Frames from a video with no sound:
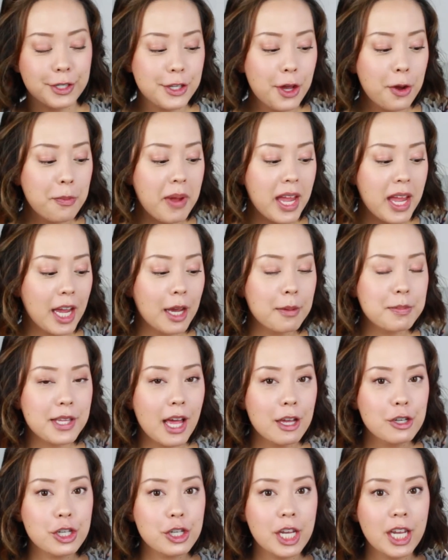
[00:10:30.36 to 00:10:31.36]
So Makeup
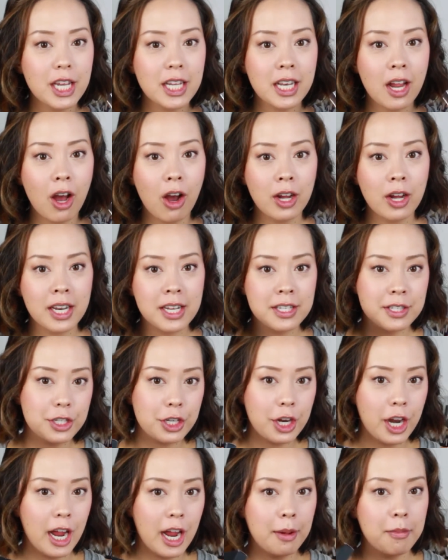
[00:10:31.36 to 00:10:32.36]
Session on
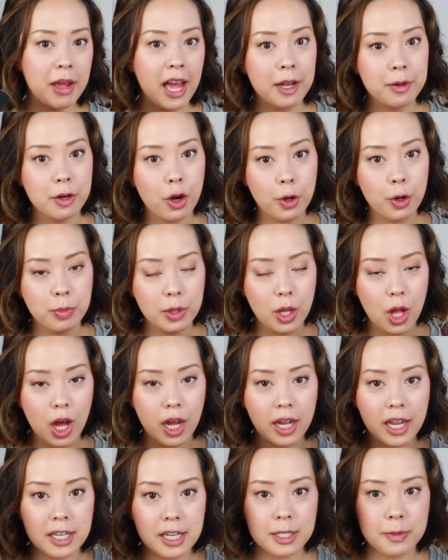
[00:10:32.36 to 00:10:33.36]
Instagram and her
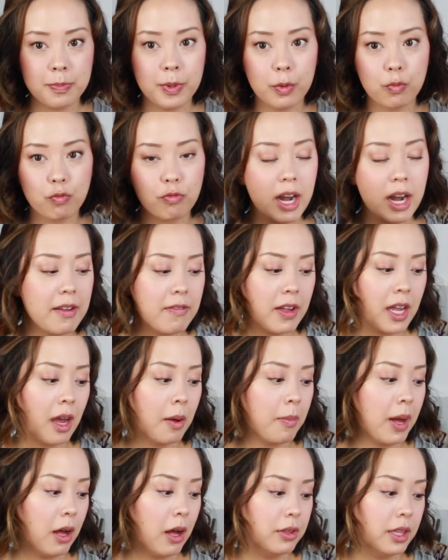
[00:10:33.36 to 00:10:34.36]
blog has been raving
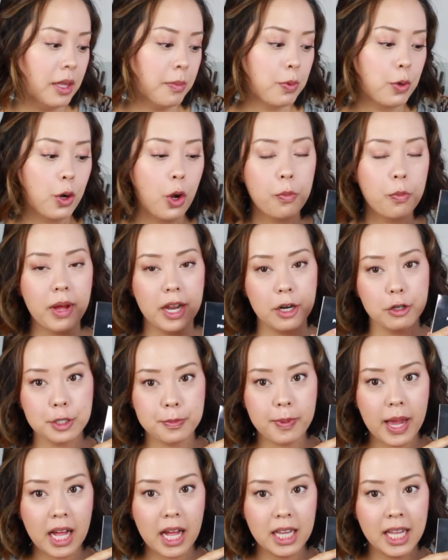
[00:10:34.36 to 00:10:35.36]
about the Pro
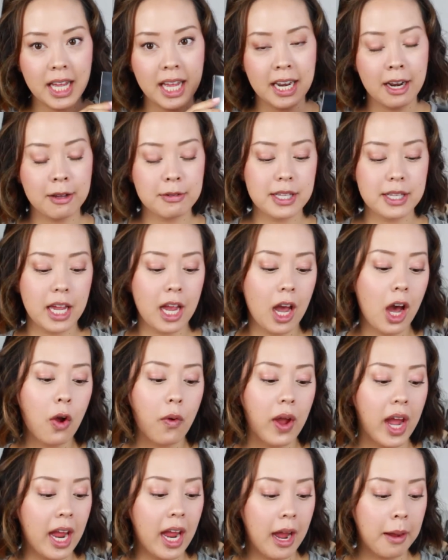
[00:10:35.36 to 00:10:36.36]
Metals palette and I was like,
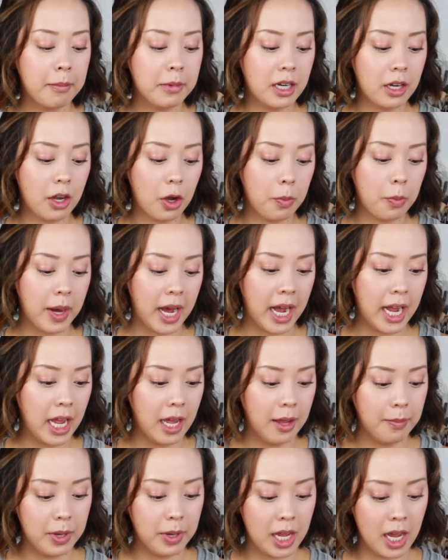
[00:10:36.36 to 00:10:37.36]
okay, I'm gonna go
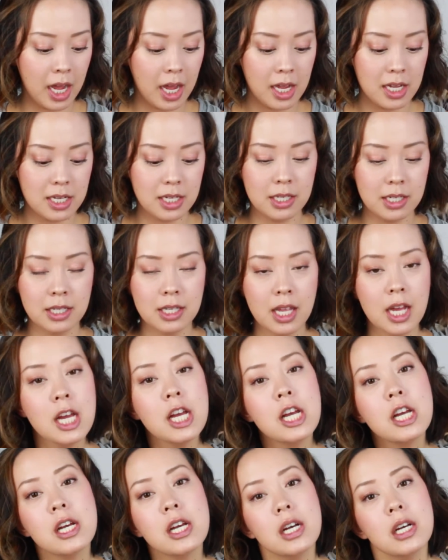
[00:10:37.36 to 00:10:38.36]
buy it because
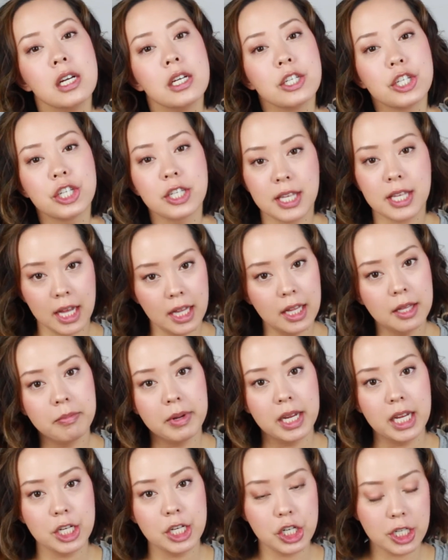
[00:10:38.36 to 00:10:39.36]
She's killing
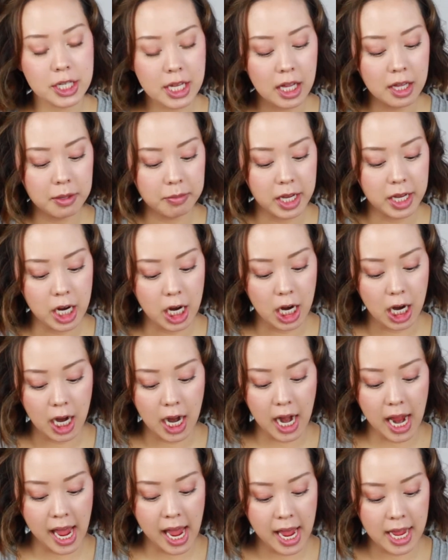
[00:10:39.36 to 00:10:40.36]
me. She's killing me
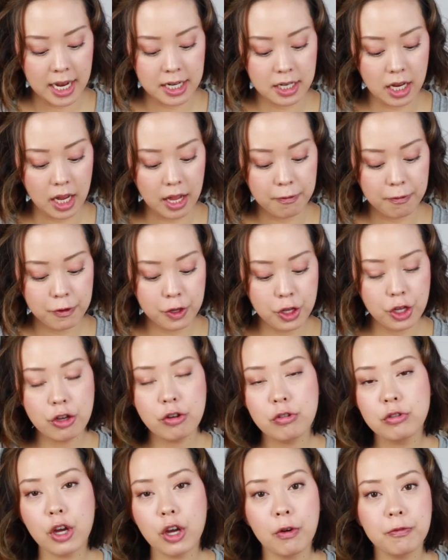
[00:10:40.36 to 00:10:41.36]
here. And if
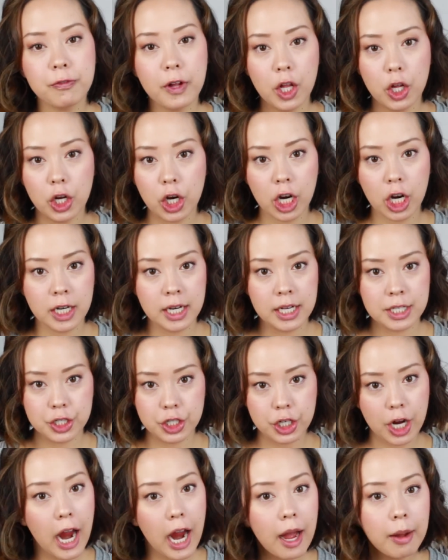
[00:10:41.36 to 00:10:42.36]
you don't follow her on
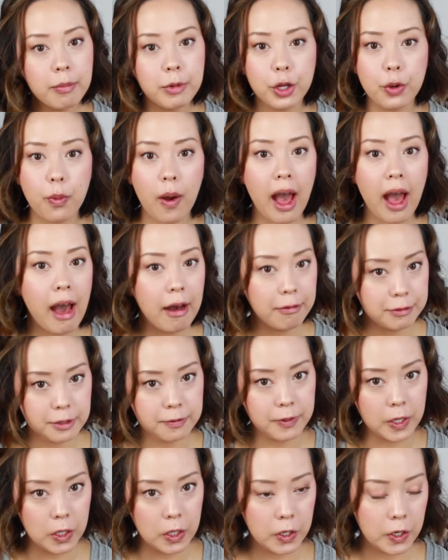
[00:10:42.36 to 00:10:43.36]
Instagram, you have
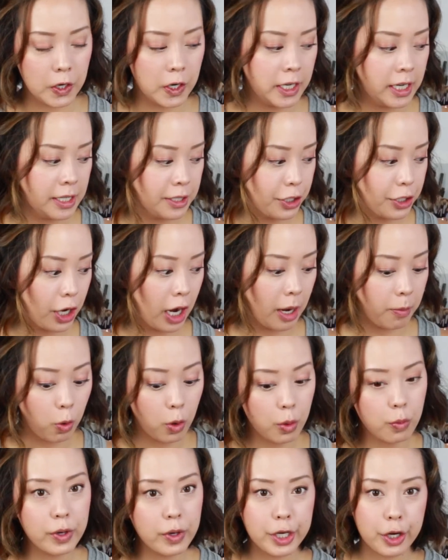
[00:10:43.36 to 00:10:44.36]
to follow her on Instagram
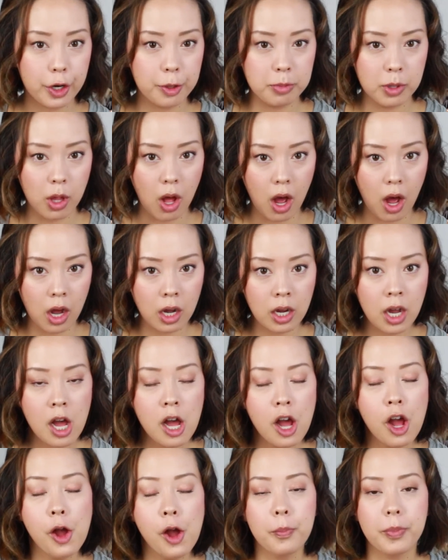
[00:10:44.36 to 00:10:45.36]
or read her blog
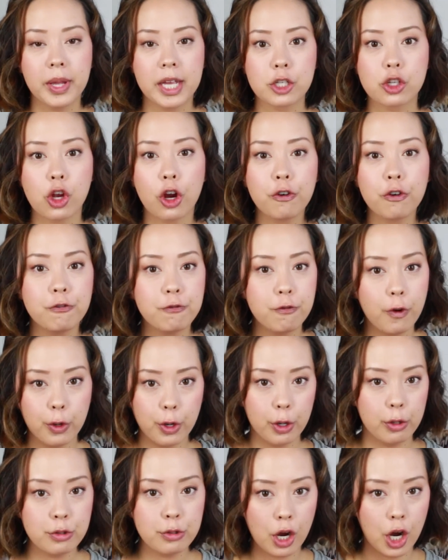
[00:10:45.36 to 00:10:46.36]
because her
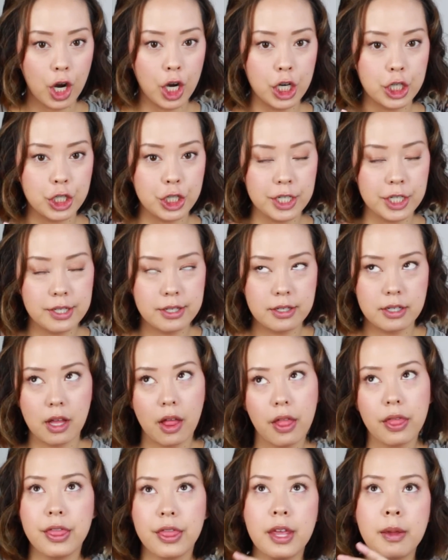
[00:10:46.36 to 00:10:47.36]
photos are just
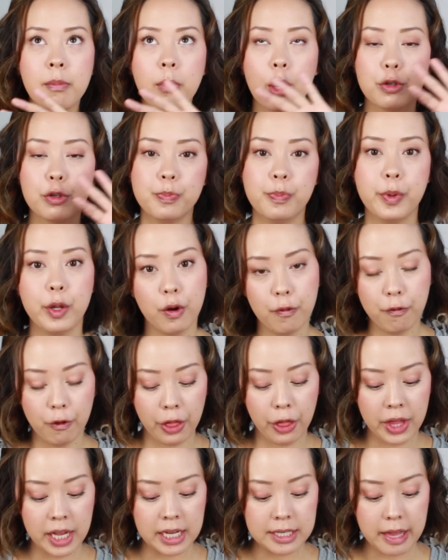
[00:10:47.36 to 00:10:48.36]
the most
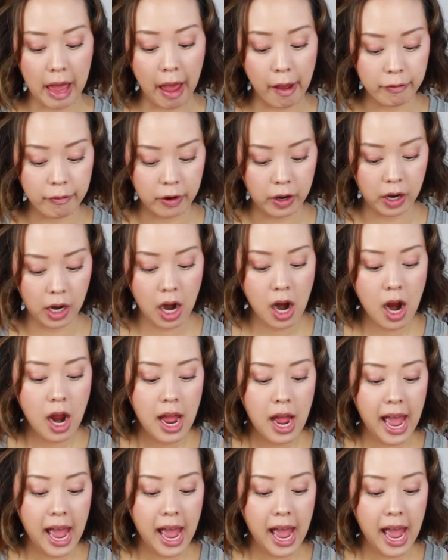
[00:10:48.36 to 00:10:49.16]
beautiful things ever.